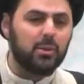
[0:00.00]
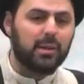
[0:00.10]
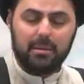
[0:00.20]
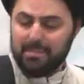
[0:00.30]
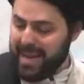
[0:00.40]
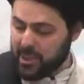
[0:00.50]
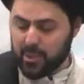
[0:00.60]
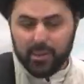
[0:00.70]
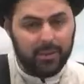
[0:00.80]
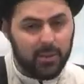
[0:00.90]
you can
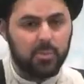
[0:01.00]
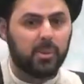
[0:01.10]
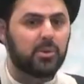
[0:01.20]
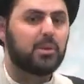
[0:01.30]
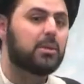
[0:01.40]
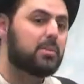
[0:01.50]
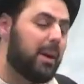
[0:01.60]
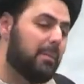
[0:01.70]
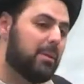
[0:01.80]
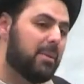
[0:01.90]
imagine that this person is
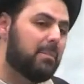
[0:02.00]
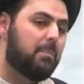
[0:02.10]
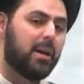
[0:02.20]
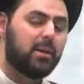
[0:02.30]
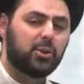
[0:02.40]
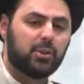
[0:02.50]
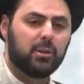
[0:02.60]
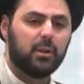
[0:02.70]
probably being punished.